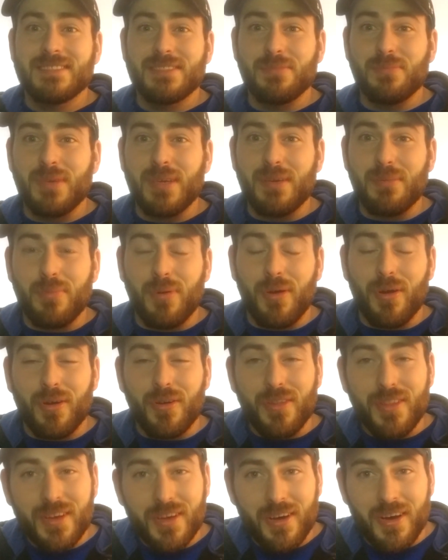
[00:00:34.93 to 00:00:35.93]
to be a
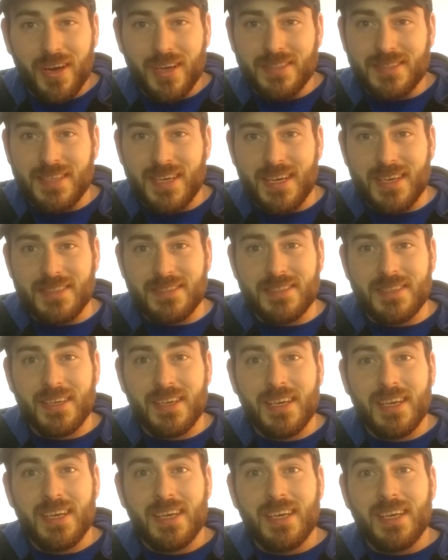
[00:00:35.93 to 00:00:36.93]
part of the contest
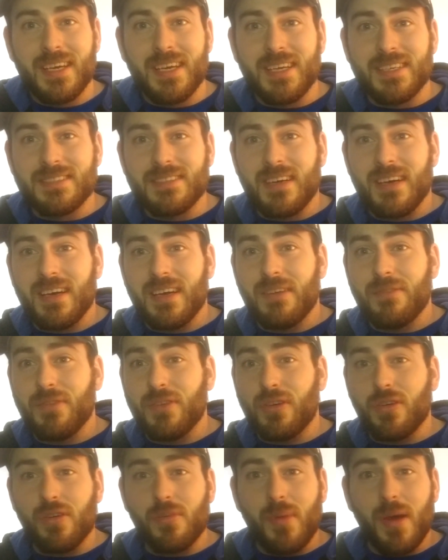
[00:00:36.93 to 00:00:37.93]
is if
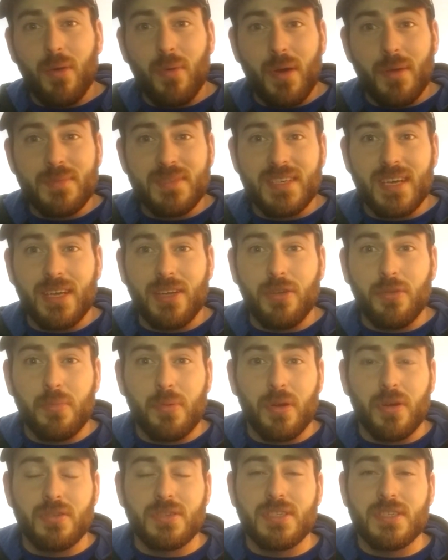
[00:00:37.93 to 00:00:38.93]
you go to my website and you
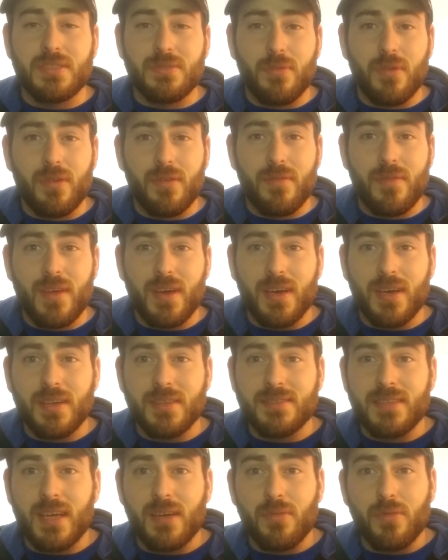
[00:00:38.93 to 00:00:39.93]
purchase one of
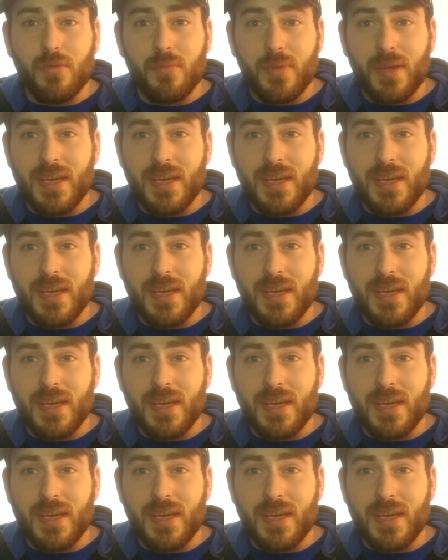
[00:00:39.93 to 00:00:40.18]
the dendral